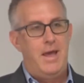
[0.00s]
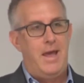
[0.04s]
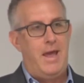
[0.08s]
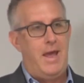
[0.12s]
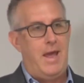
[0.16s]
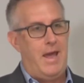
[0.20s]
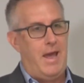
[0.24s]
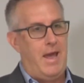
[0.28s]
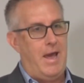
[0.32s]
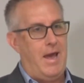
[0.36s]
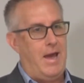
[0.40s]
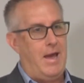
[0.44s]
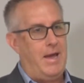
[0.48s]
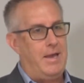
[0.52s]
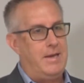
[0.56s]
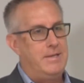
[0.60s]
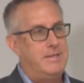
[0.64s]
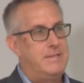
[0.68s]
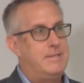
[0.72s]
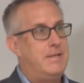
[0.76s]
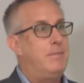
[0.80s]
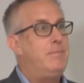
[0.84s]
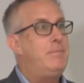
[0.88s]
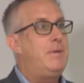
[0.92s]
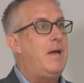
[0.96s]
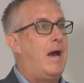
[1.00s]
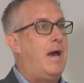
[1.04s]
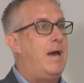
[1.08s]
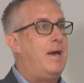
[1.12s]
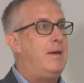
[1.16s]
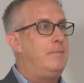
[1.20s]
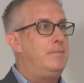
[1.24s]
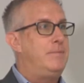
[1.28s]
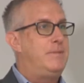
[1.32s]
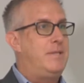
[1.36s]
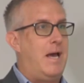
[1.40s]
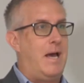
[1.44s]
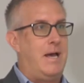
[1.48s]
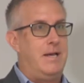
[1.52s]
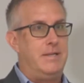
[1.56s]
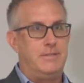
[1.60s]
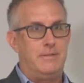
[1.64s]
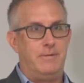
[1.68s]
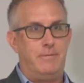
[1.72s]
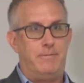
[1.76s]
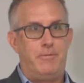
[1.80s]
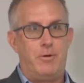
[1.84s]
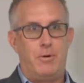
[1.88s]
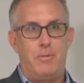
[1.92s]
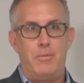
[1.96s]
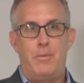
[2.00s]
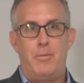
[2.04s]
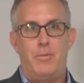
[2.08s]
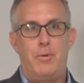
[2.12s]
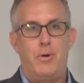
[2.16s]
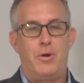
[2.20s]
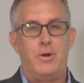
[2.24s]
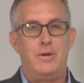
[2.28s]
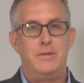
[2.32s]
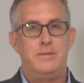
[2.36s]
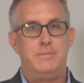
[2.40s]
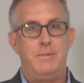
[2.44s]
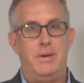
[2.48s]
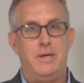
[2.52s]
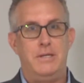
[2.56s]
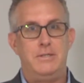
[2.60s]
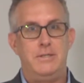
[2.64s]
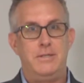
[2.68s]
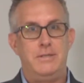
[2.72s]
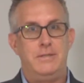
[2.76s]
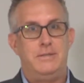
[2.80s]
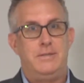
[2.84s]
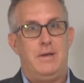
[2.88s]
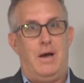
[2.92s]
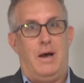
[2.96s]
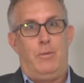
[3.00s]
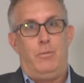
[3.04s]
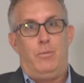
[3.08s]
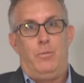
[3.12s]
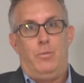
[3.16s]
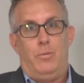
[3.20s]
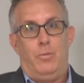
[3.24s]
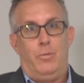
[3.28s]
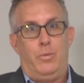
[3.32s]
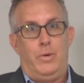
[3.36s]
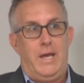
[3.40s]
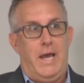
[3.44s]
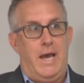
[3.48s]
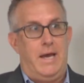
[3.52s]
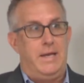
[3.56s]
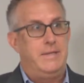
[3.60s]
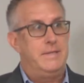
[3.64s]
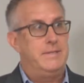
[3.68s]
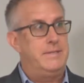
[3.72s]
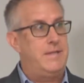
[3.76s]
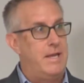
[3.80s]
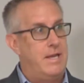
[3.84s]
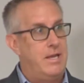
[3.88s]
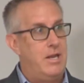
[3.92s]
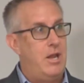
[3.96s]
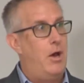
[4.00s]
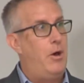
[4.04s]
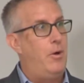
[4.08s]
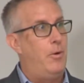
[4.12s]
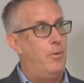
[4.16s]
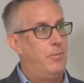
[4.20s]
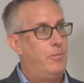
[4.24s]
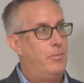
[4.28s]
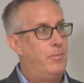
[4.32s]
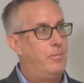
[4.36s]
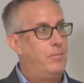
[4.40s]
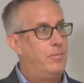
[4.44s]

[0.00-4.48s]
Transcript: And sometimes, as a former program specialist, we had to say no.